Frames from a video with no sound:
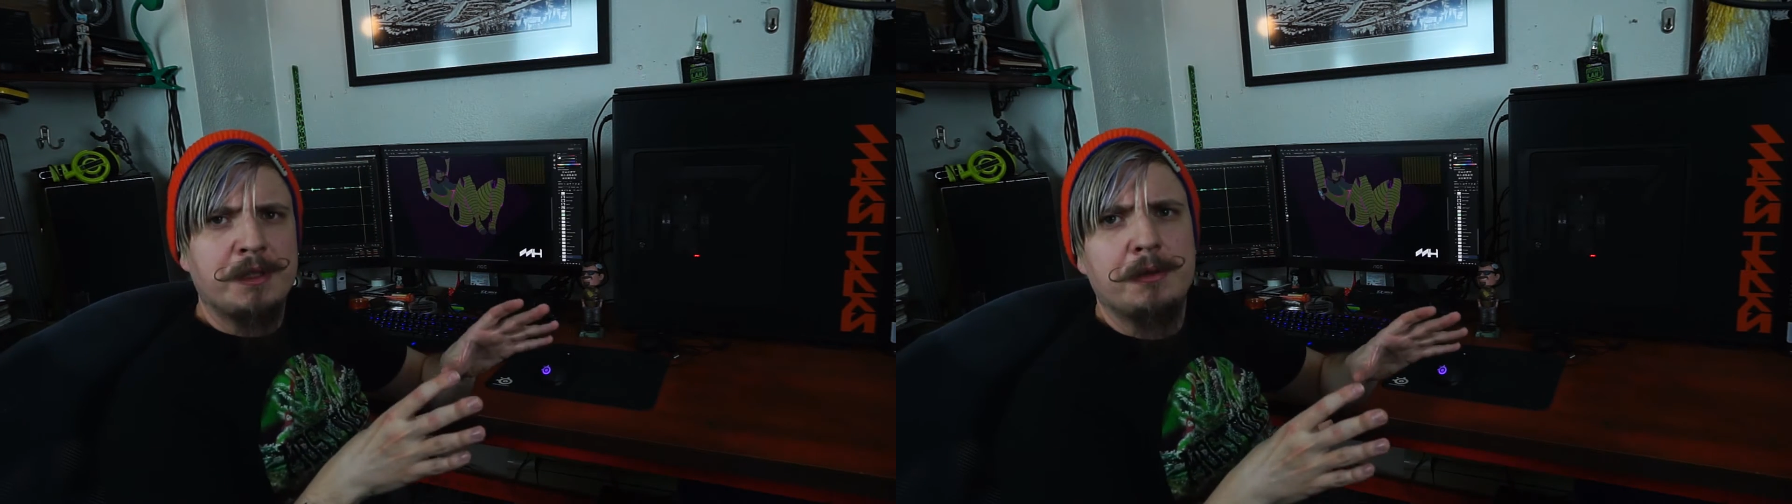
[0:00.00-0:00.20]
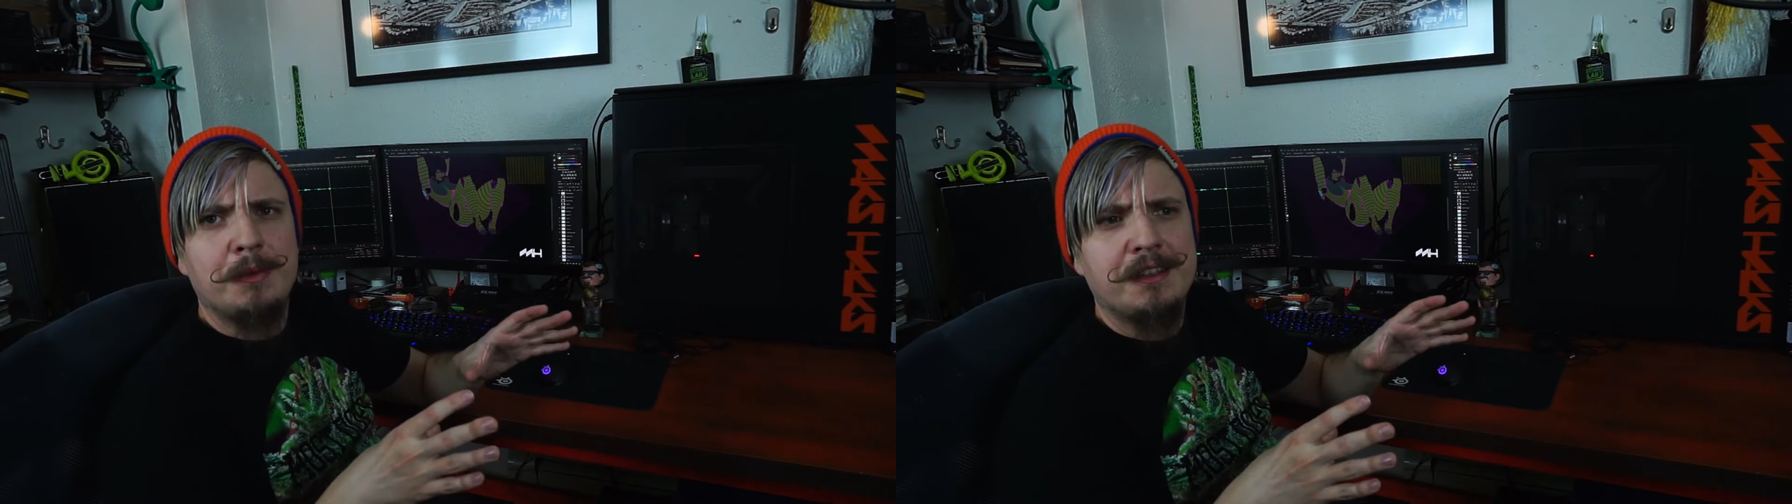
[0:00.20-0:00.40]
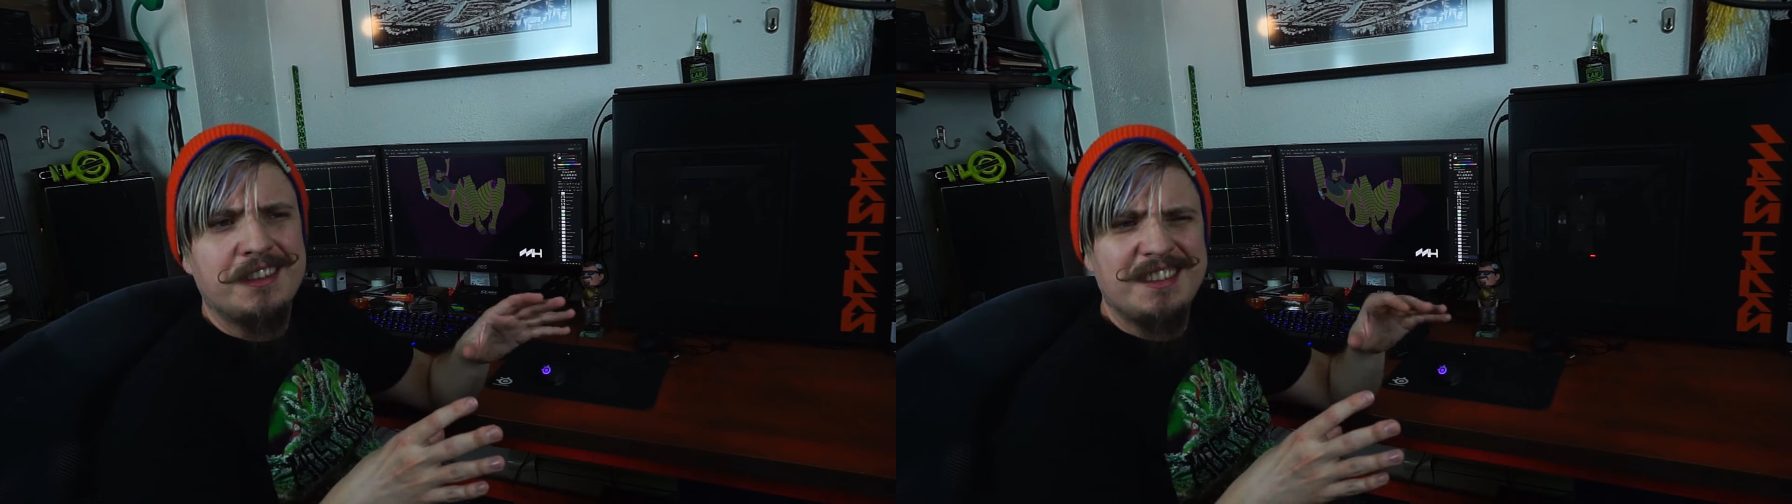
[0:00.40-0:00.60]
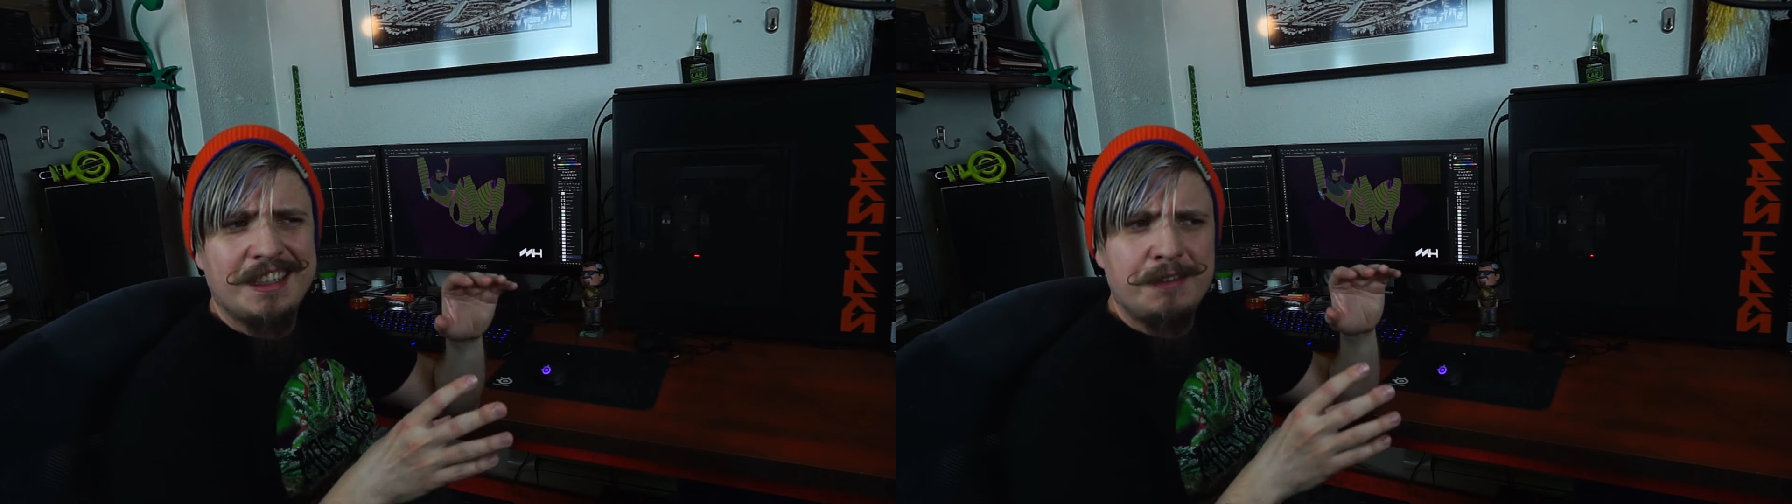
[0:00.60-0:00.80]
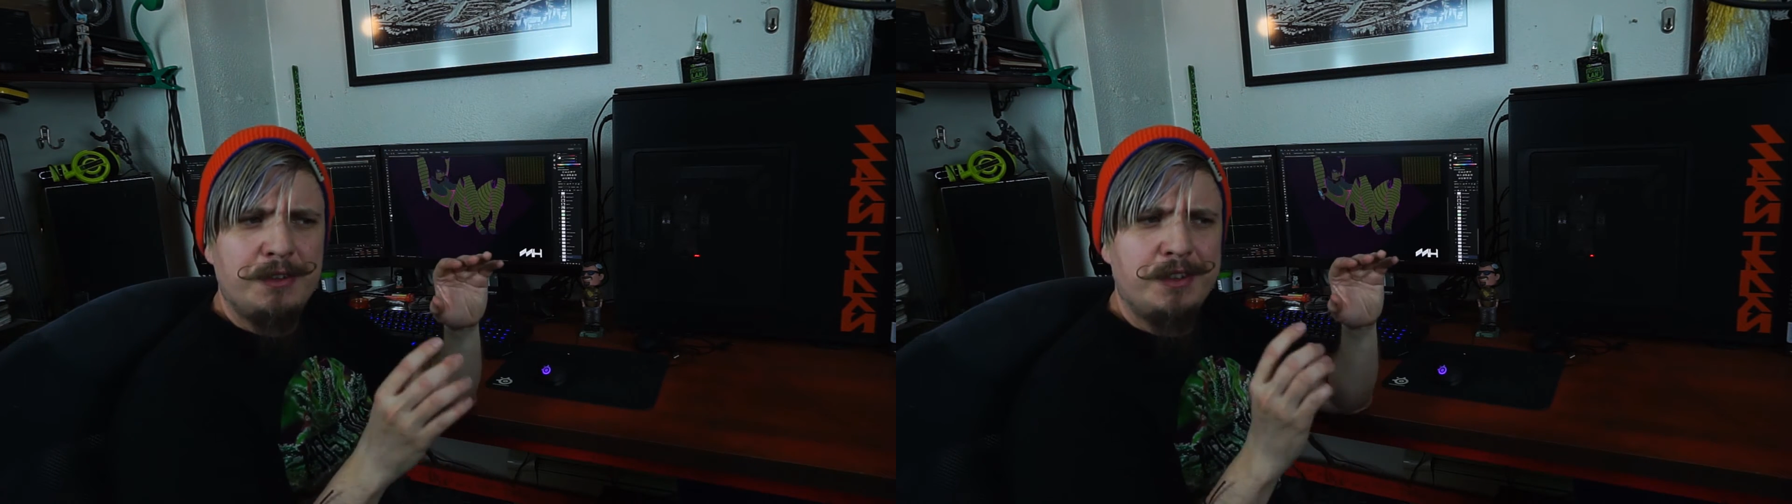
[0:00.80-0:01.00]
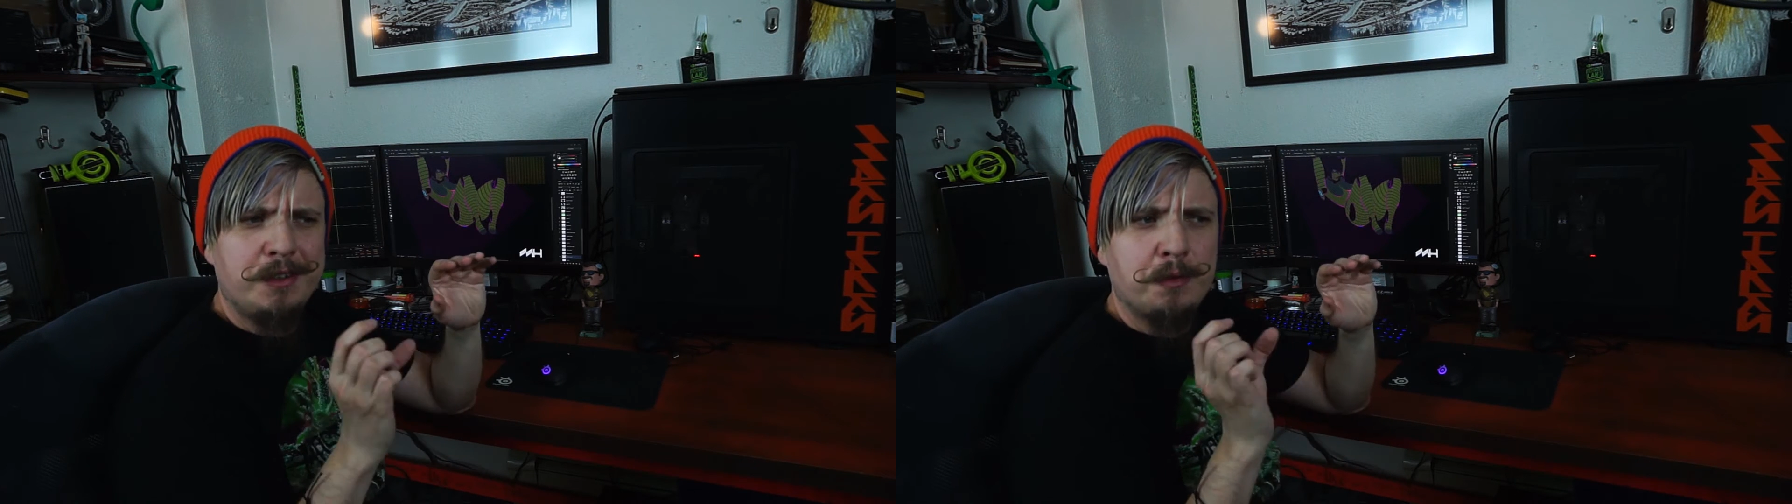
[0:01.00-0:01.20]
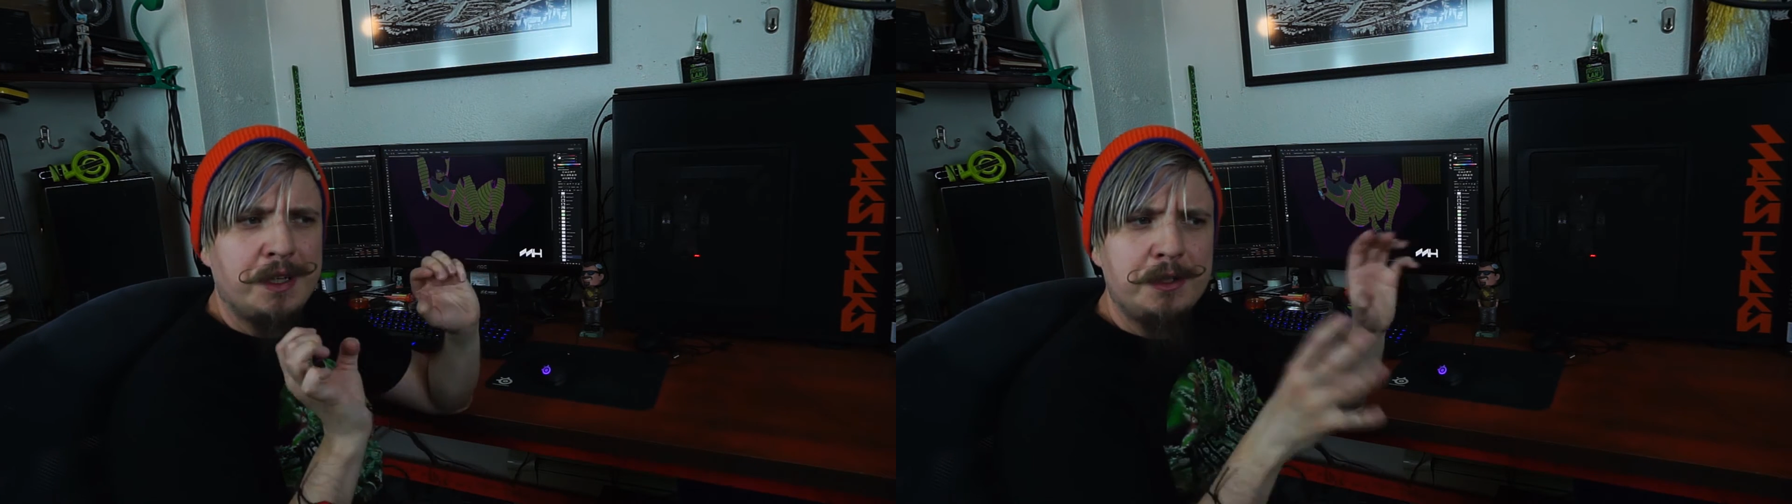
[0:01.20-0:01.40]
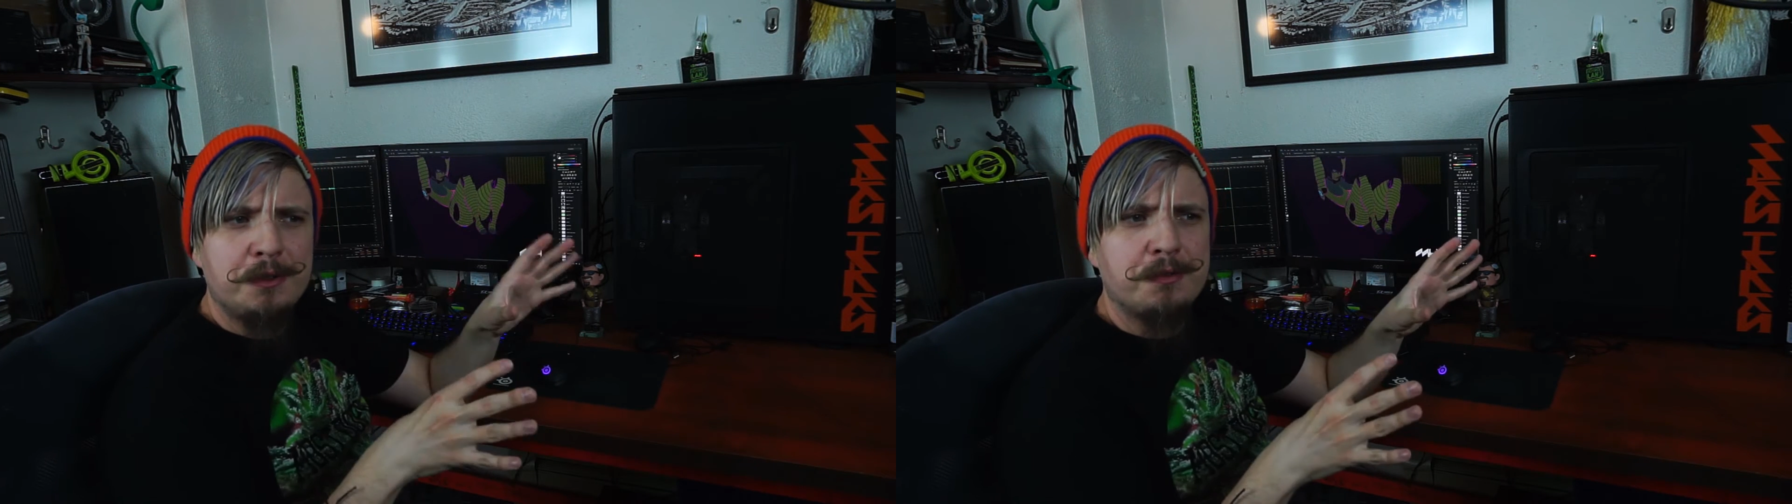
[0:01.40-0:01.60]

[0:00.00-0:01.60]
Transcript: of the mouse, instead of using radio